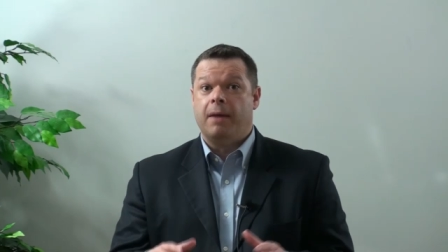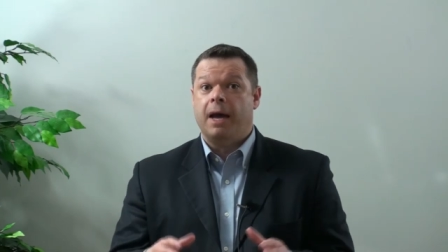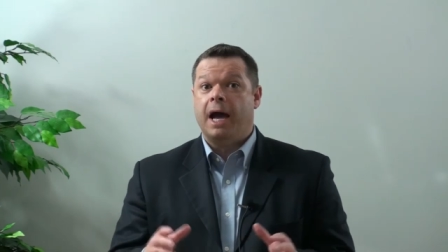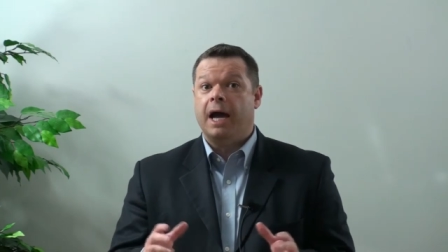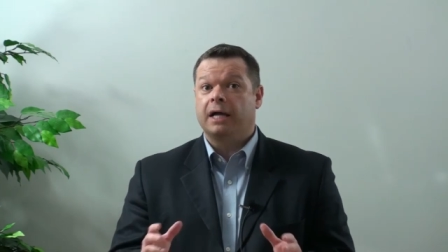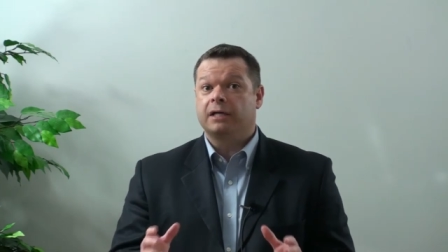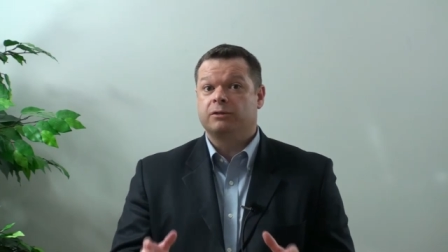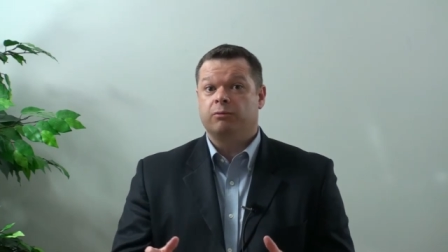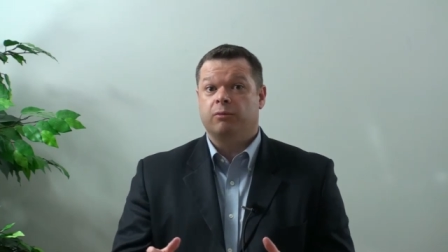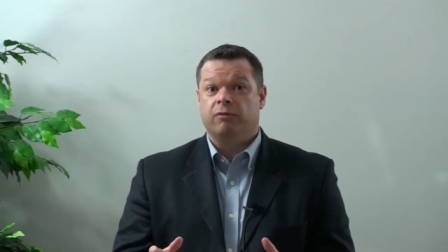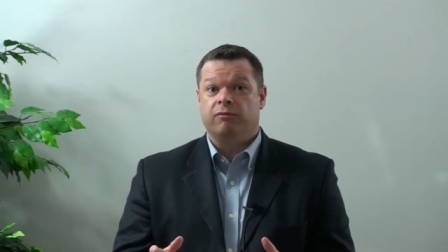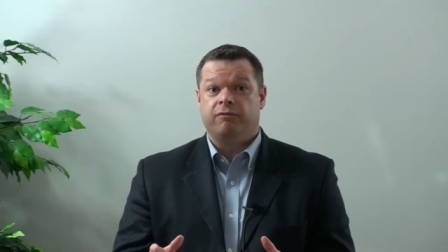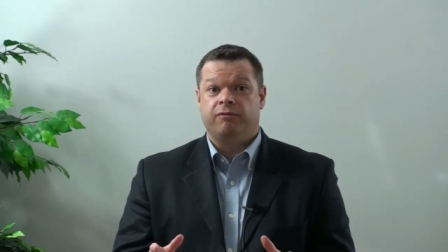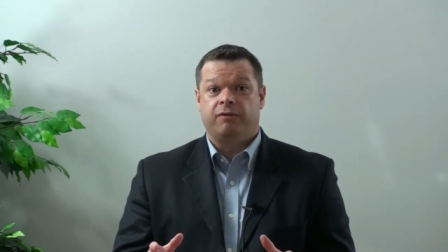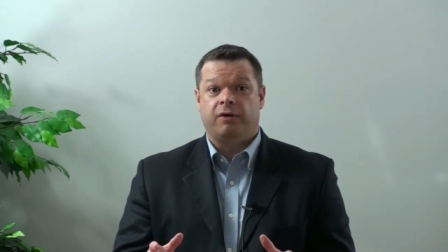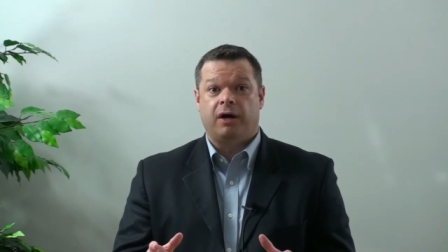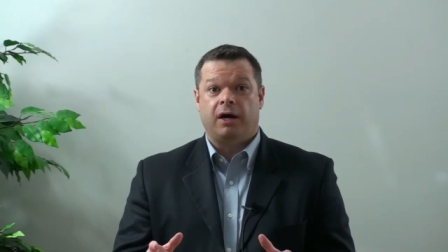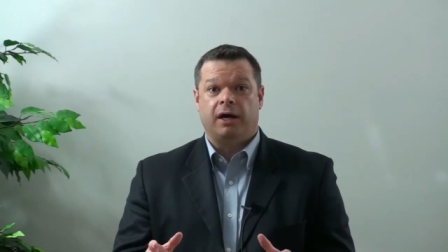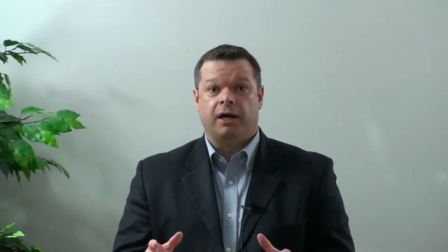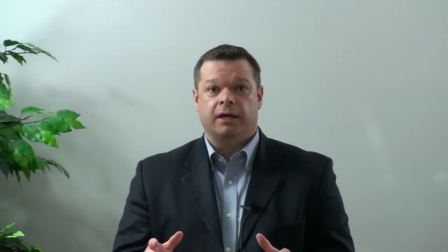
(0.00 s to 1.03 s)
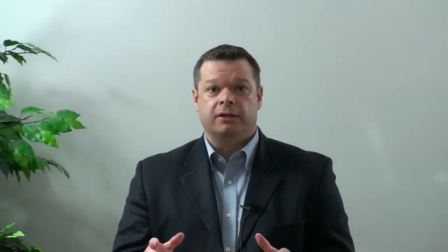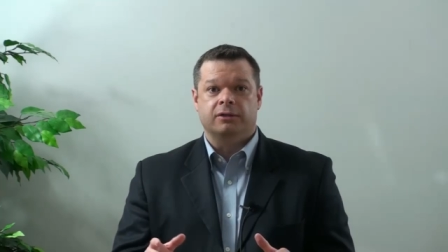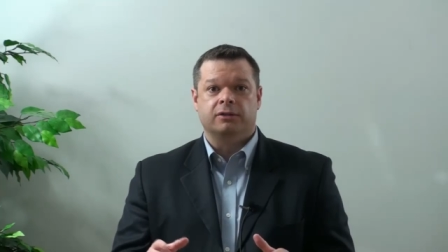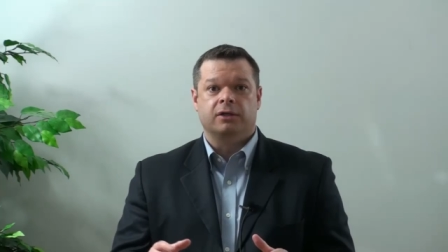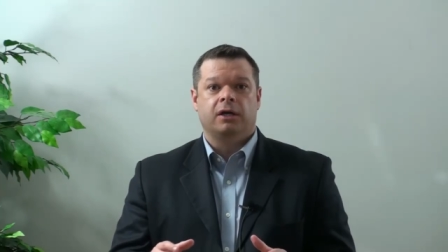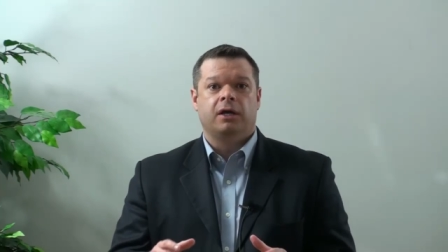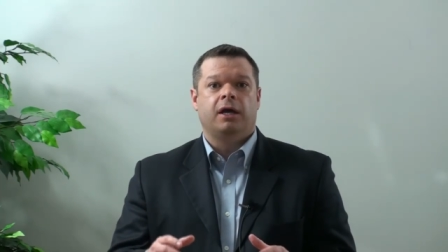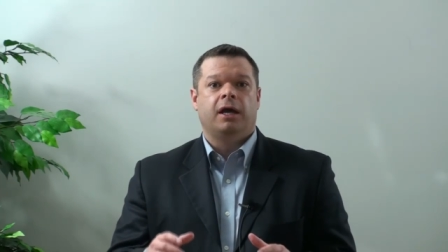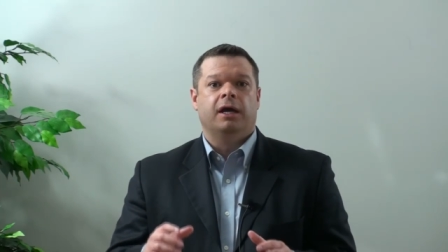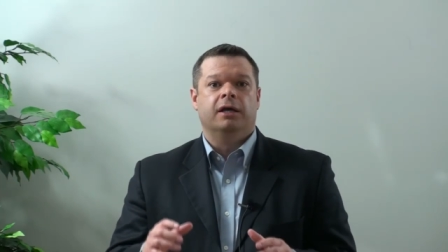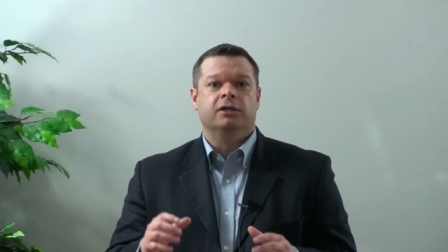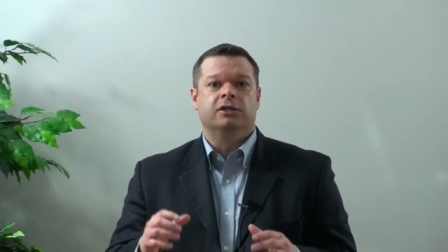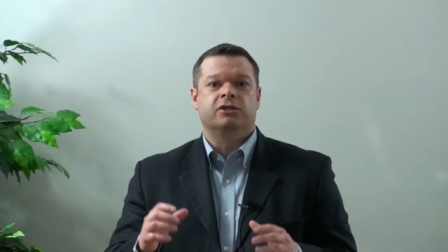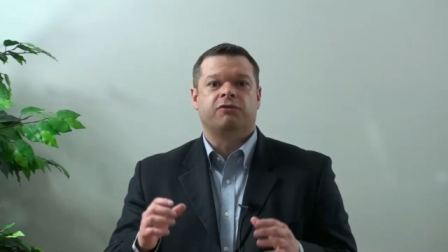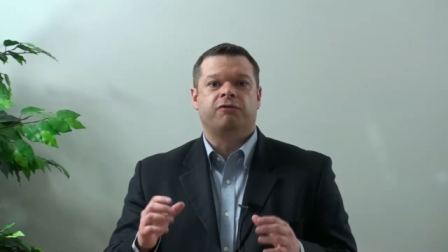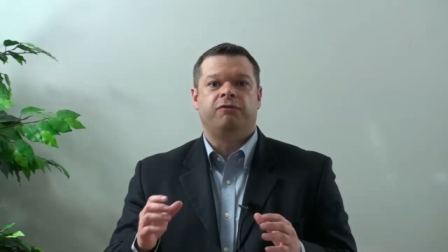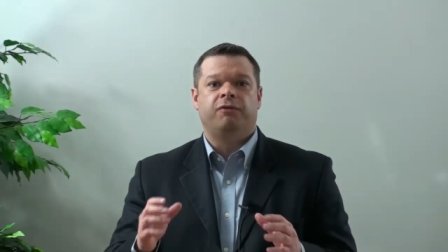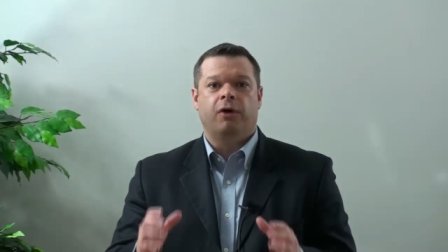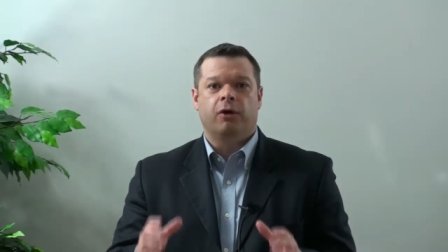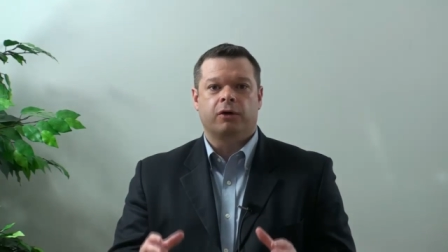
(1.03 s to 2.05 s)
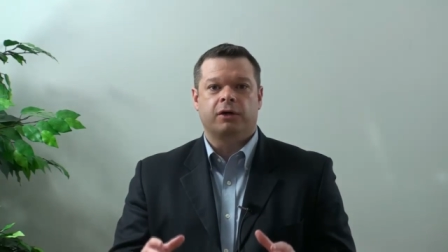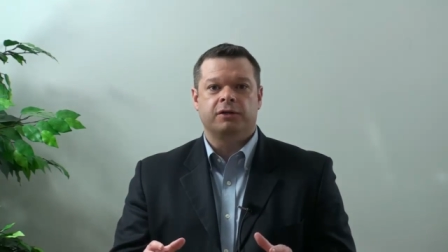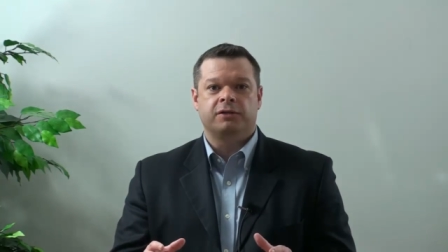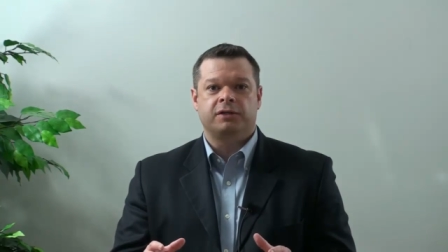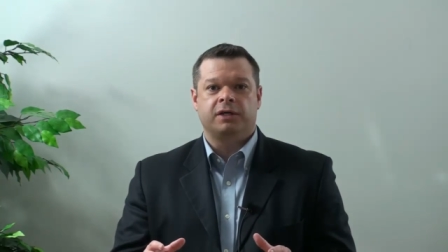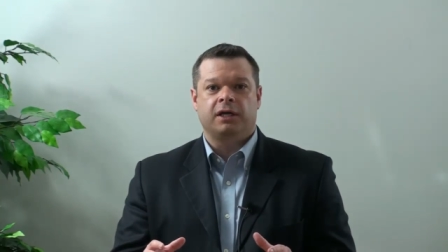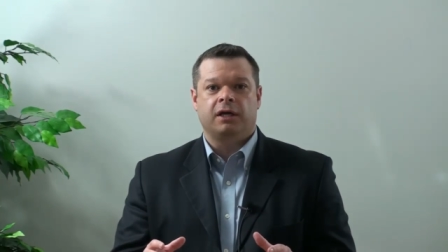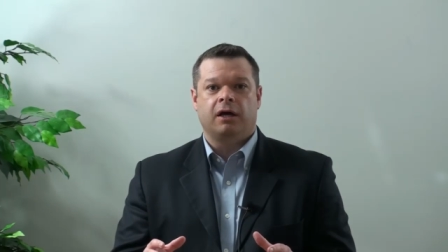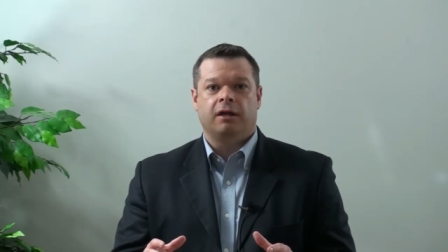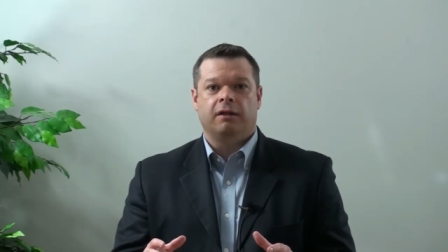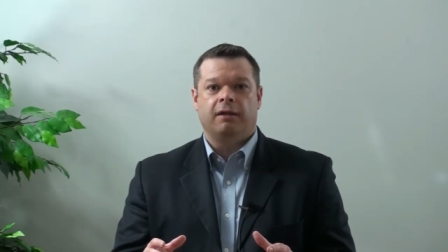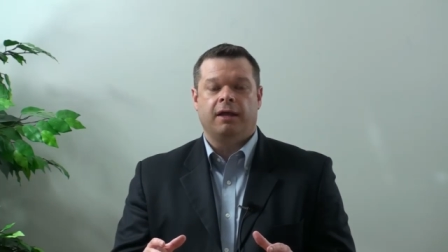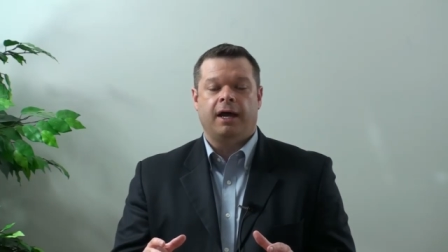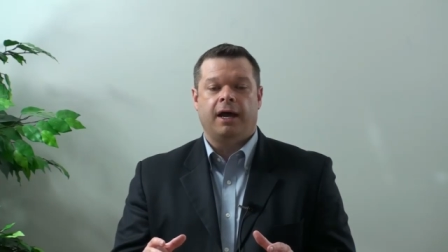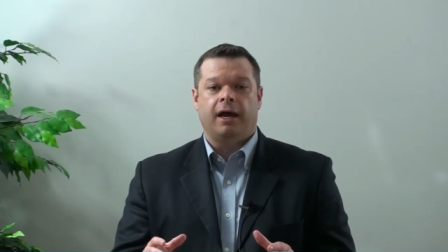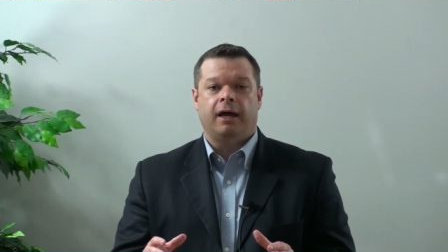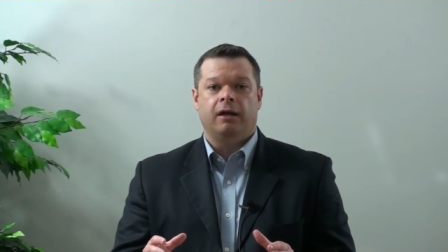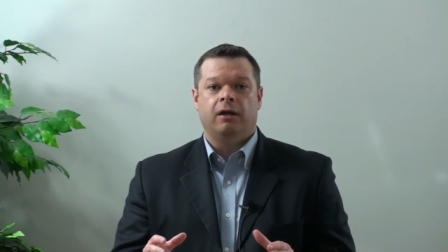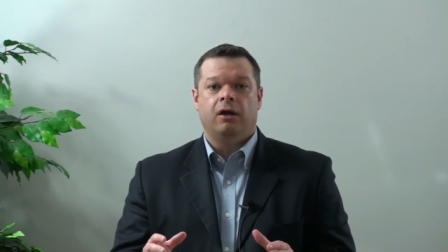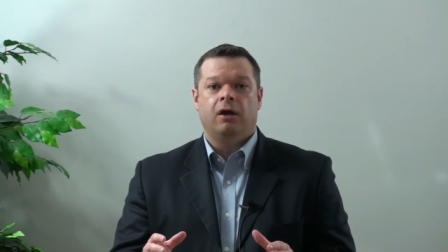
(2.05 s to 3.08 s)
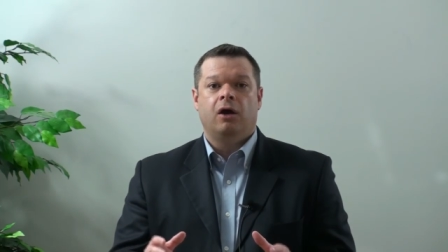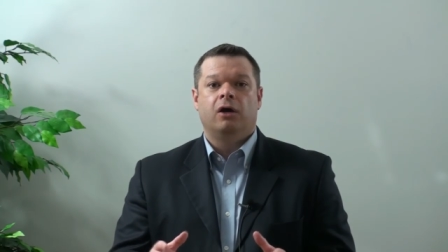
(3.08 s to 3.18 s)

maximum fines, and just focusing on that.